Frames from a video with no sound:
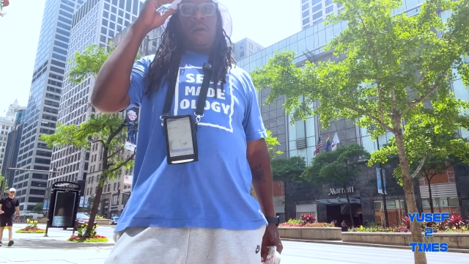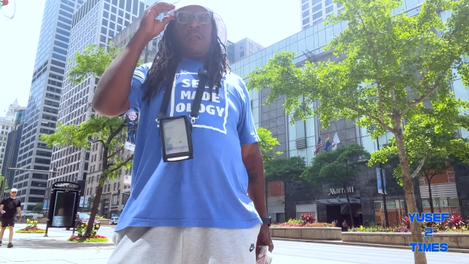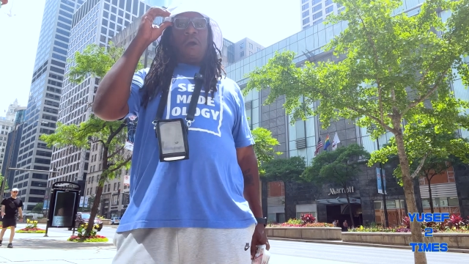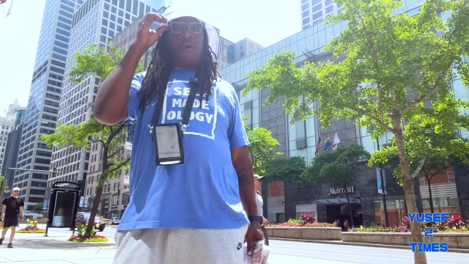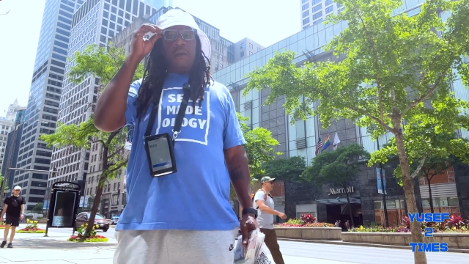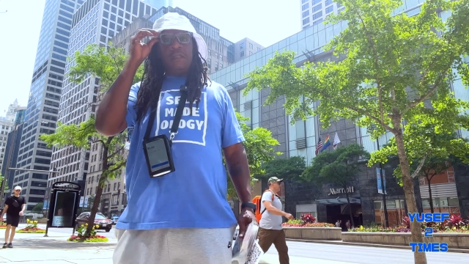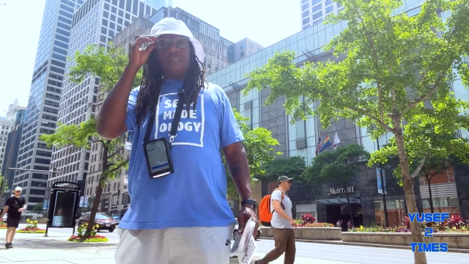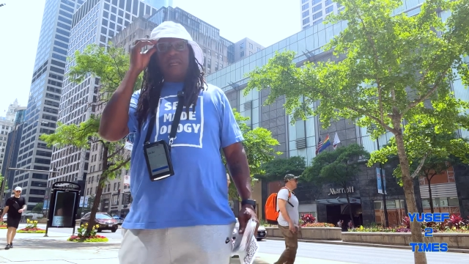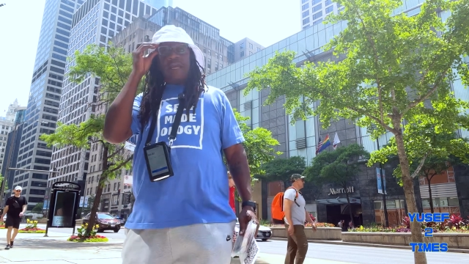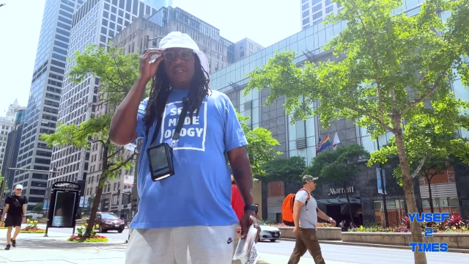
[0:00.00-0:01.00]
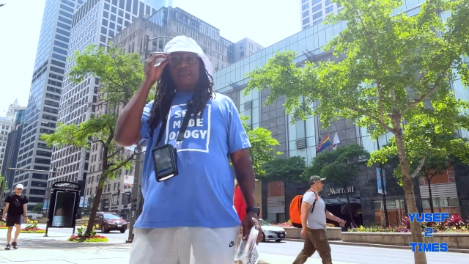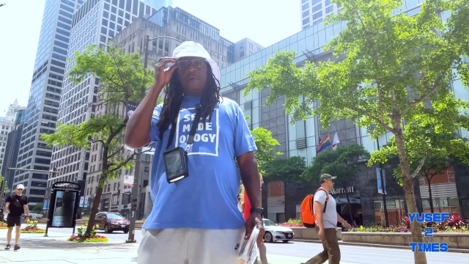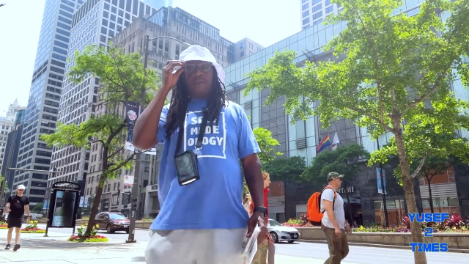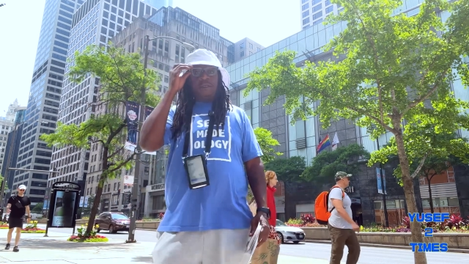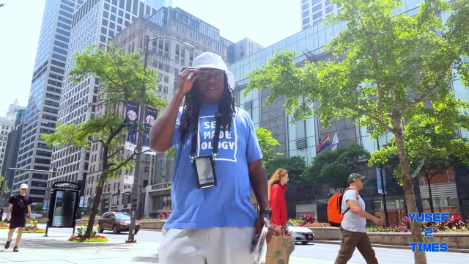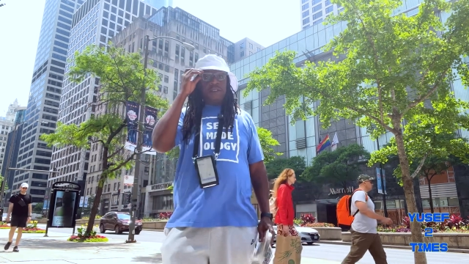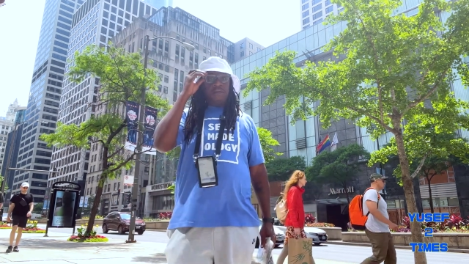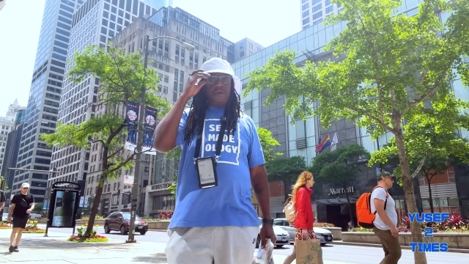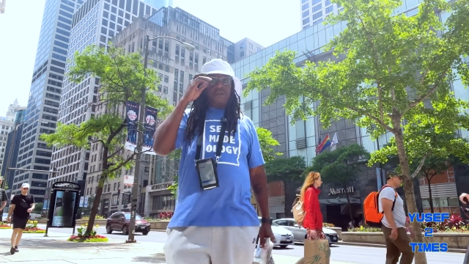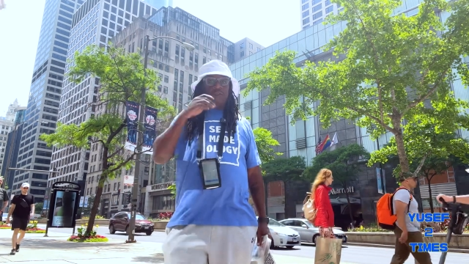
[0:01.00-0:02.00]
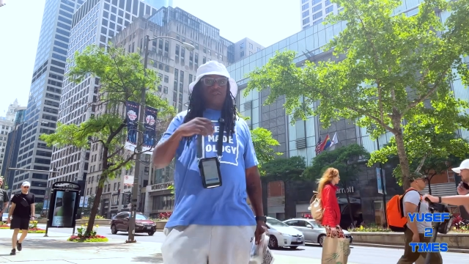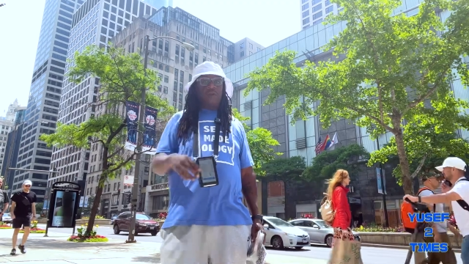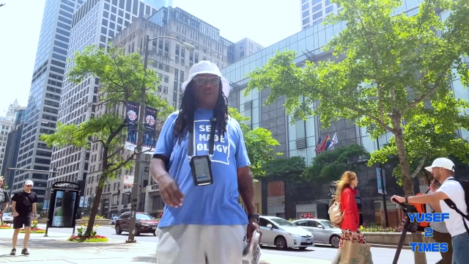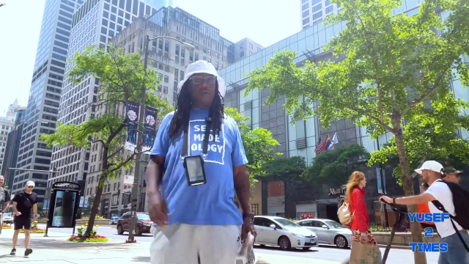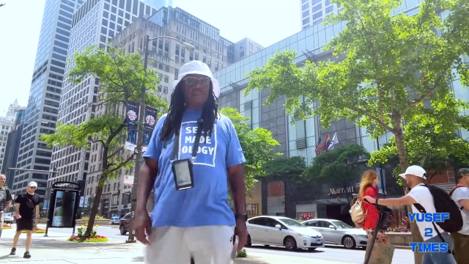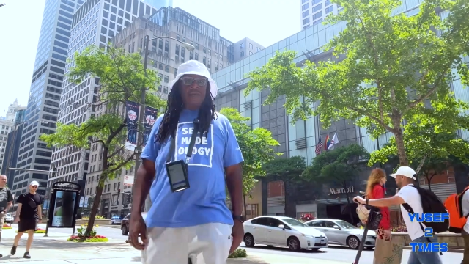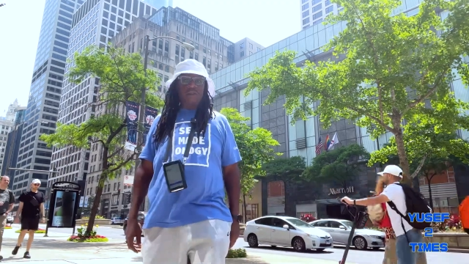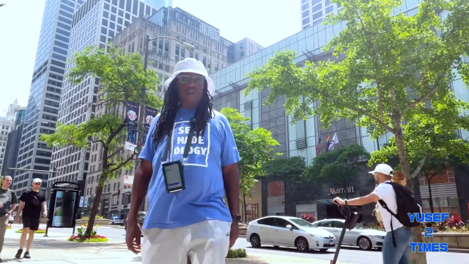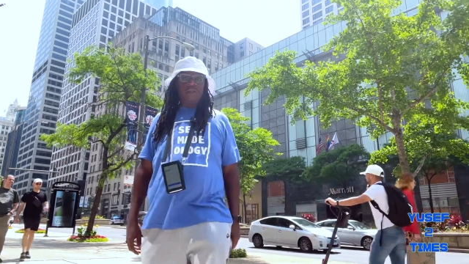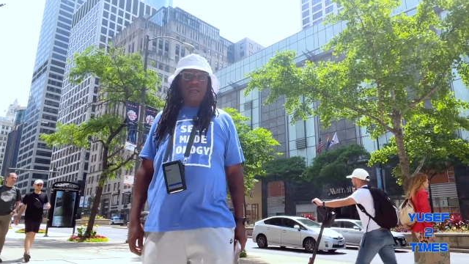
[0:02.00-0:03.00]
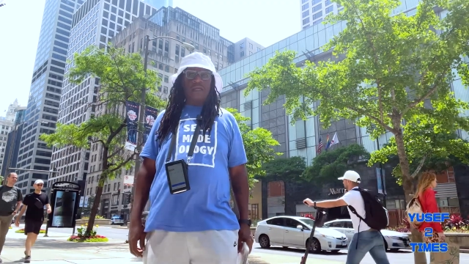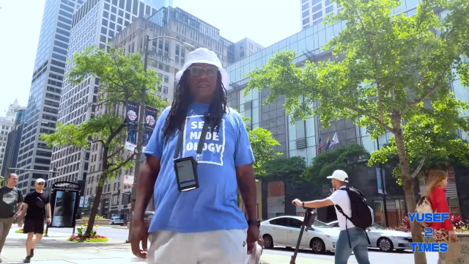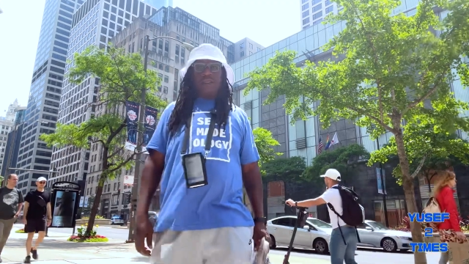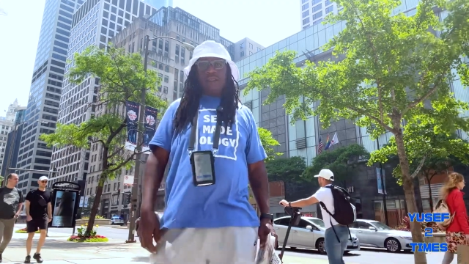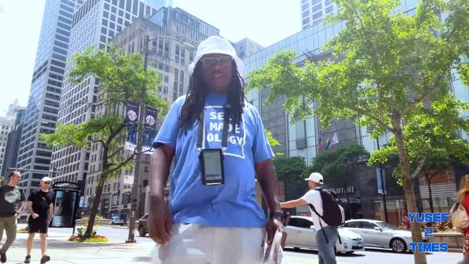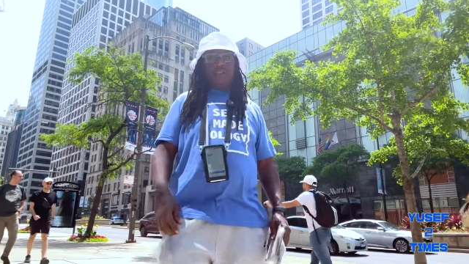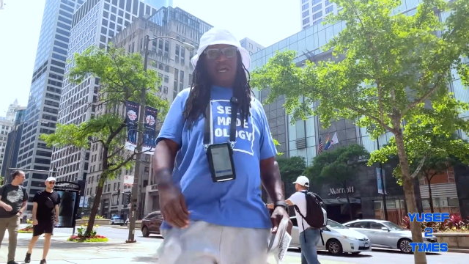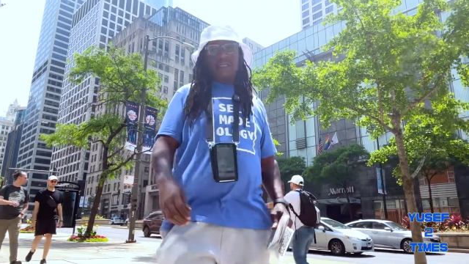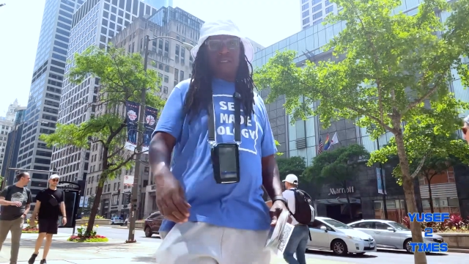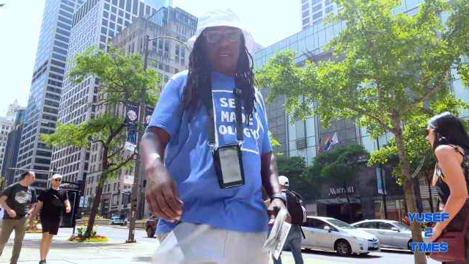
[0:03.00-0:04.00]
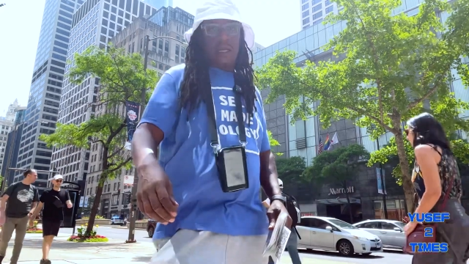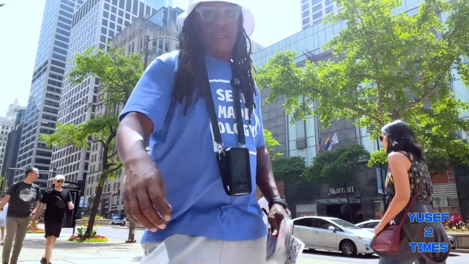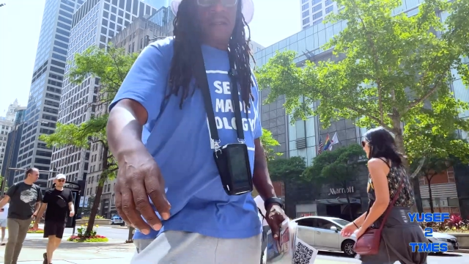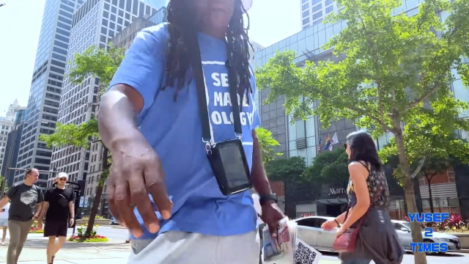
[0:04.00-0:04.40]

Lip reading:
No face is visible, so there are no lips to read.